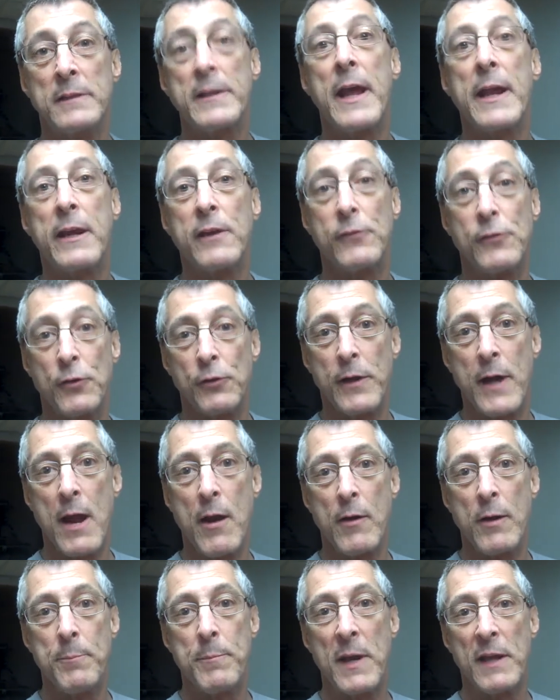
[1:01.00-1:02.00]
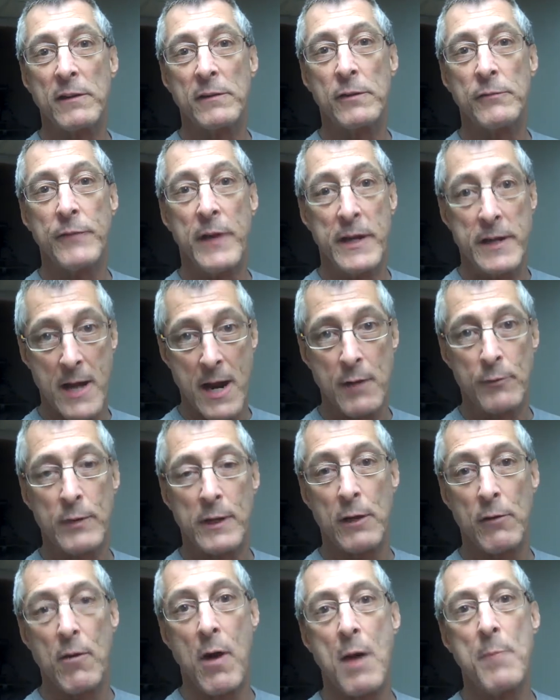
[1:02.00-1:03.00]
Lancaster County, Pennsylvania, out
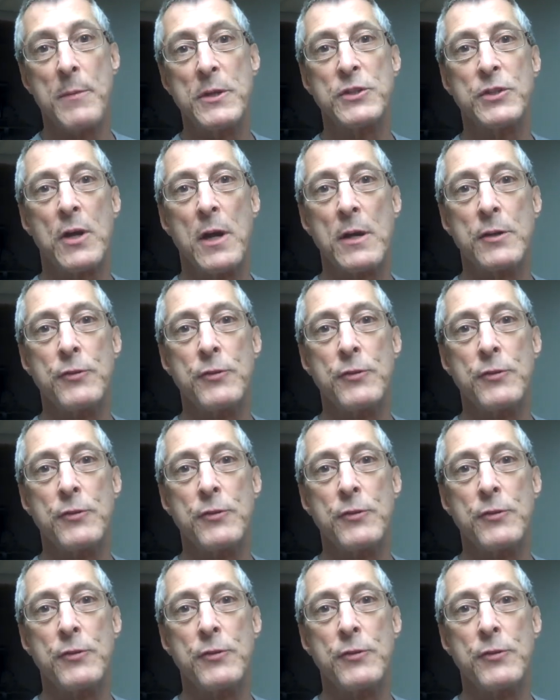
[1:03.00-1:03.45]
near Amish